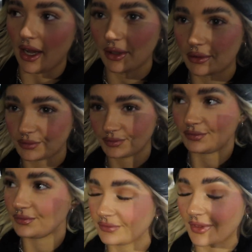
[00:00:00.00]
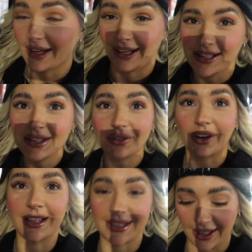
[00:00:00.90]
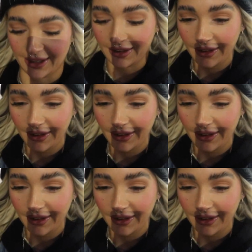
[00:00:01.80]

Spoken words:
it's freezing.